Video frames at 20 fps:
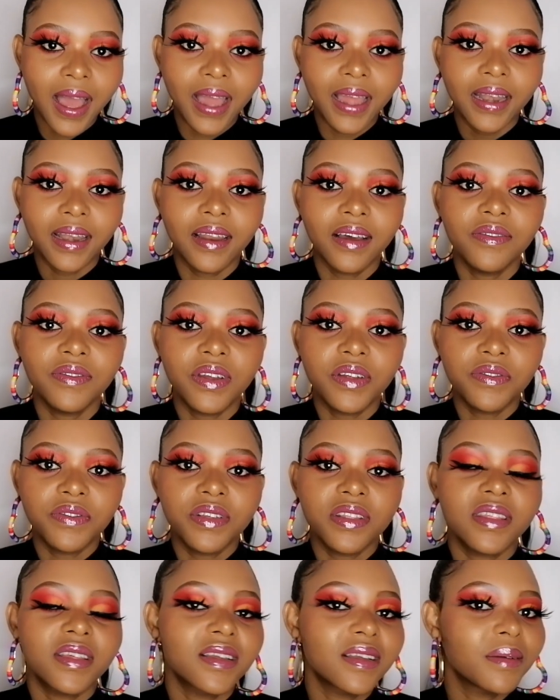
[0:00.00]
i love
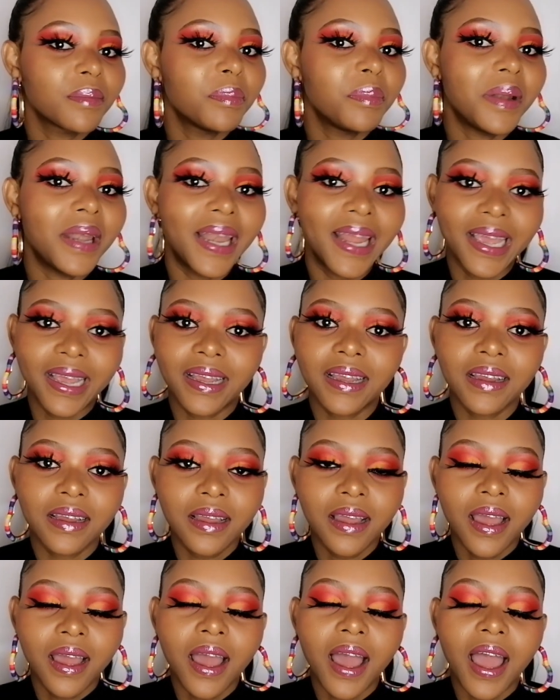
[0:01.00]
everything black
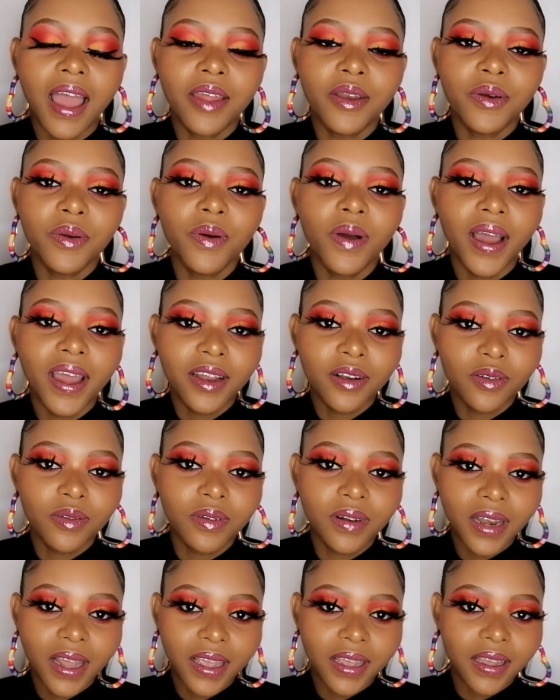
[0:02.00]
i know i
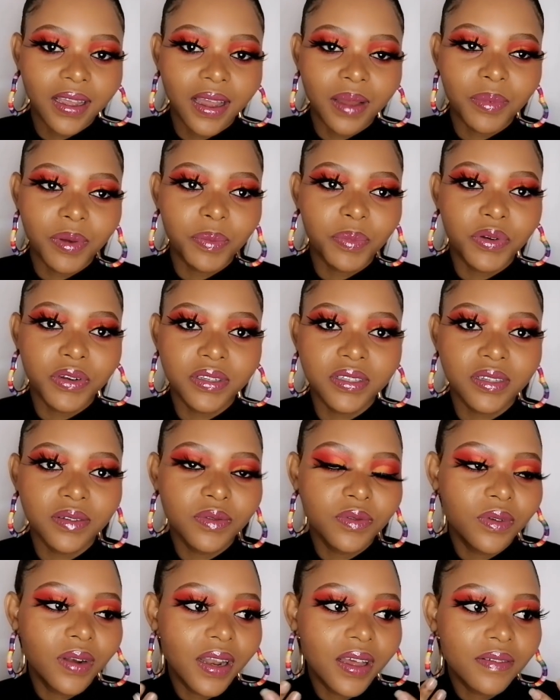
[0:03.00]
look like i'm a person
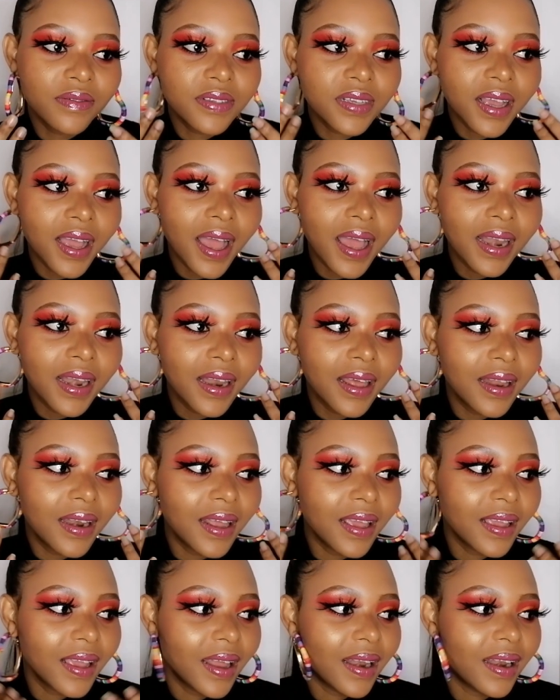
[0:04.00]
who loves color
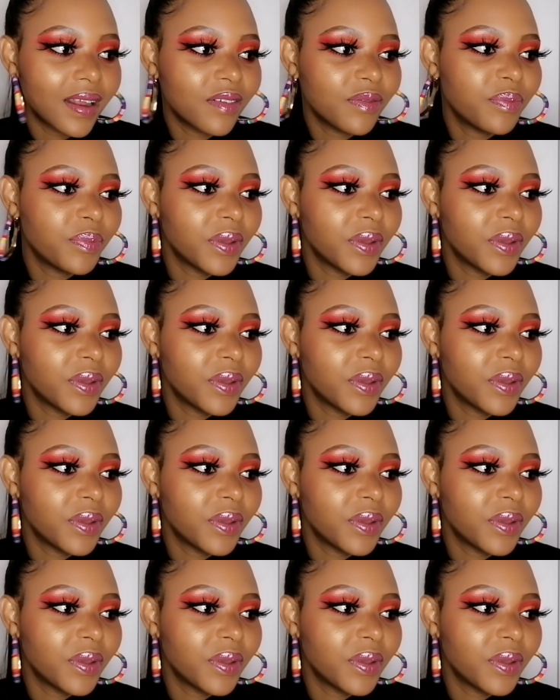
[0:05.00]
like i love